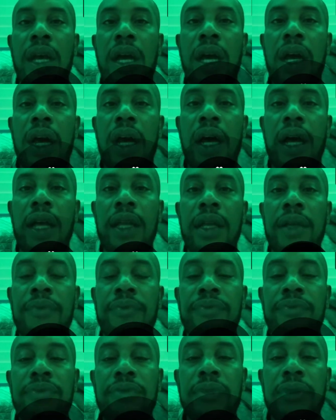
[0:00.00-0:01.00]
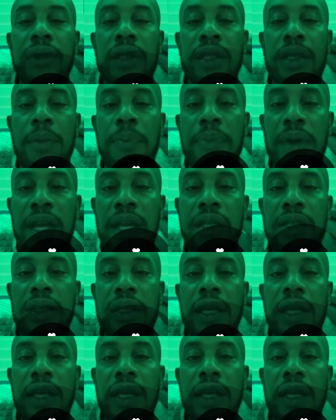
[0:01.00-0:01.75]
The biggest